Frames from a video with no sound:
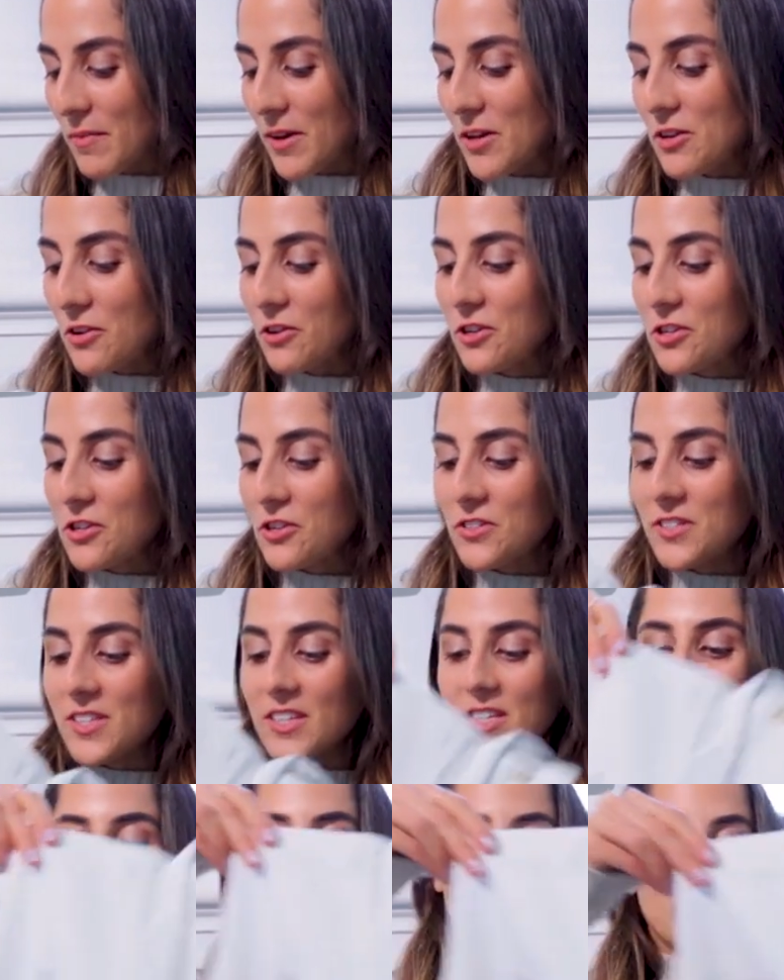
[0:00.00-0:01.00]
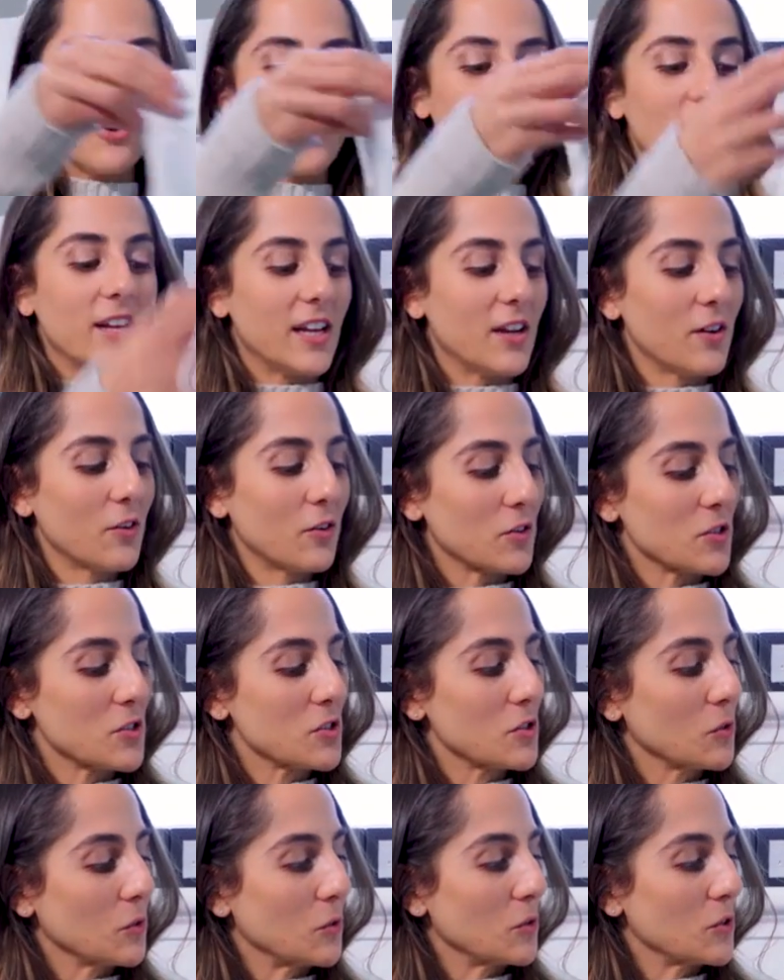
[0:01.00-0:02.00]
but you could use this for uni or
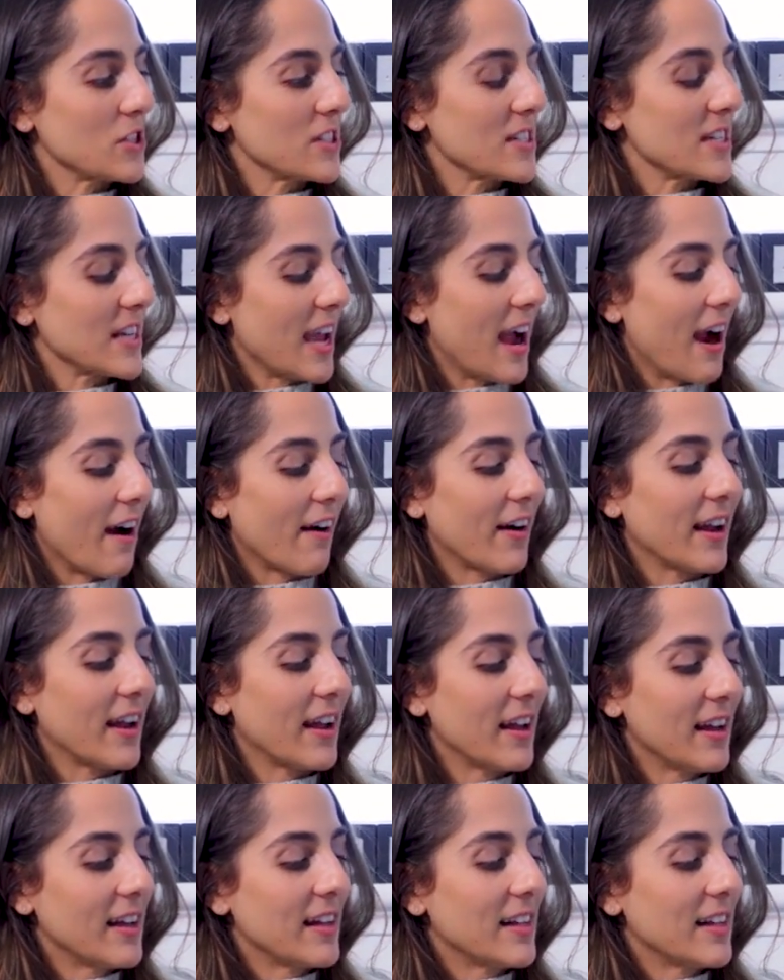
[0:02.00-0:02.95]
school just to carry